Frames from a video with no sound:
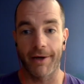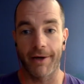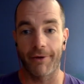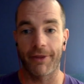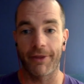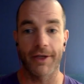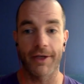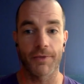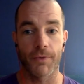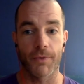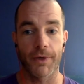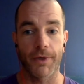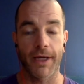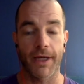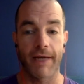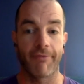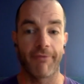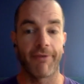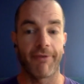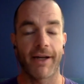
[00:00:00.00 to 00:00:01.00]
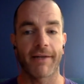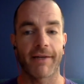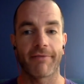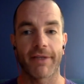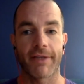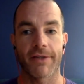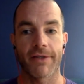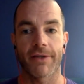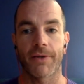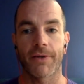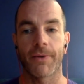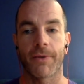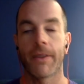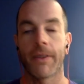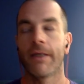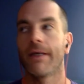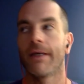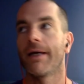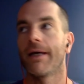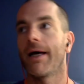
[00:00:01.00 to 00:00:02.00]
Are things working effectively? So
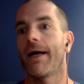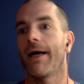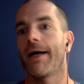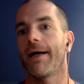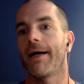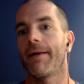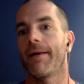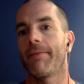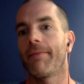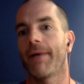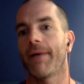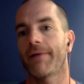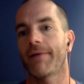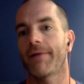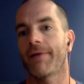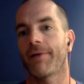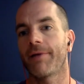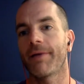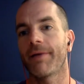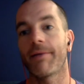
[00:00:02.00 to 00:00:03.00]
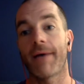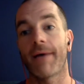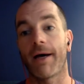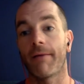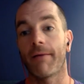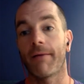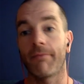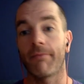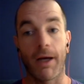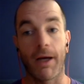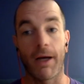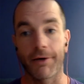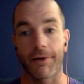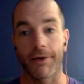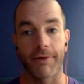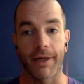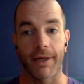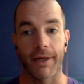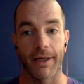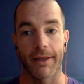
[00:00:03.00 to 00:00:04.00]
tell me about
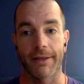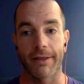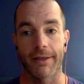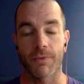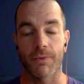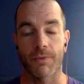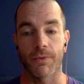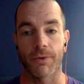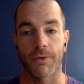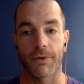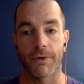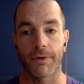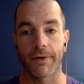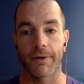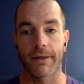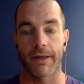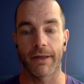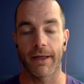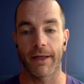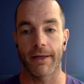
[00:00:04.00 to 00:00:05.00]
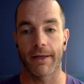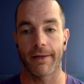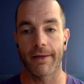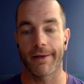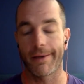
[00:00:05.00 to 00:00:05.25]
monitoring in this world and